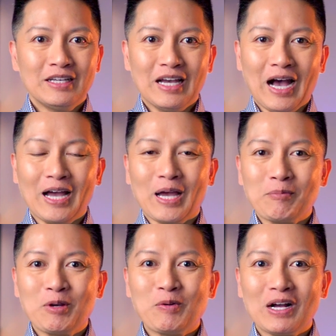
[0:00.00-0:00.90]
Hi, I'm
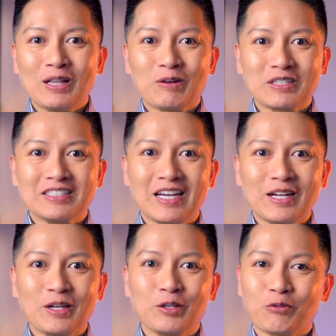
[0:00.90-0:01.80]
Noel
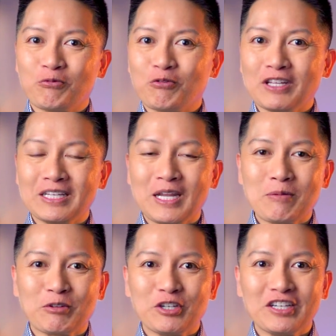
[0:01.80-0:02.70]
Lorenzana, your friendly
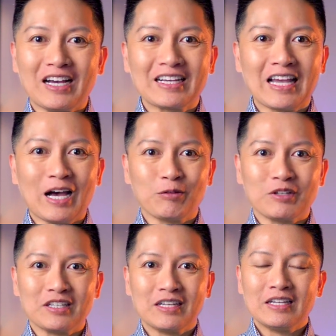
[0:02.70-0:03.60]
neighborhood
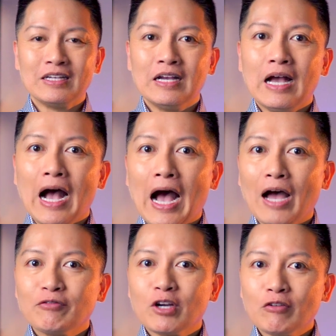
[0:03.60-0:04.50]
accountant.
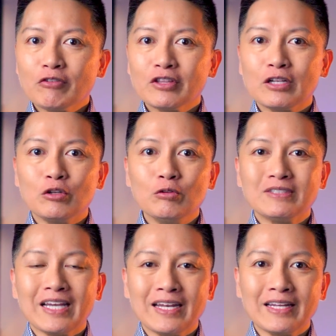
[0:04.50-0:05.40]
I've covered the new
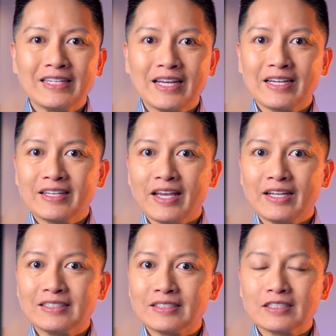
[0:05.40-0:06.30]
1099-K
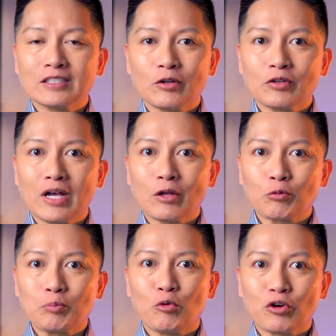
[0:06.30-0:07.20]
$600
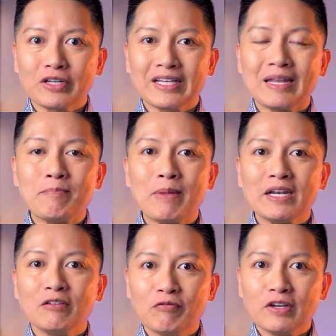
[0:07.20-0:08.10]
reporting in
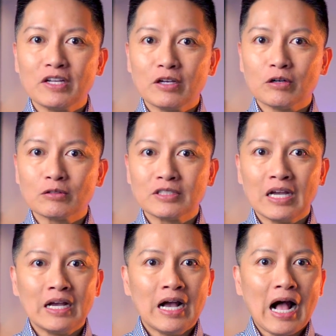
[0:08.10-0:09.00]
many videos.
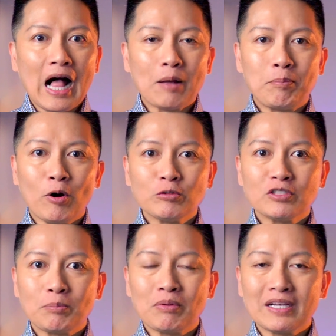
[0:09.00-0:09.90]
I'll post
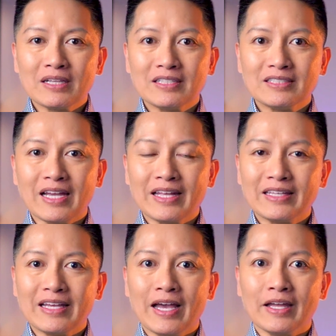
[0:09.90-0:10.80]
the playlist at
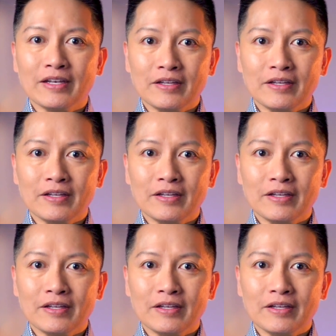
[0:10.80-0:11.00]
the end,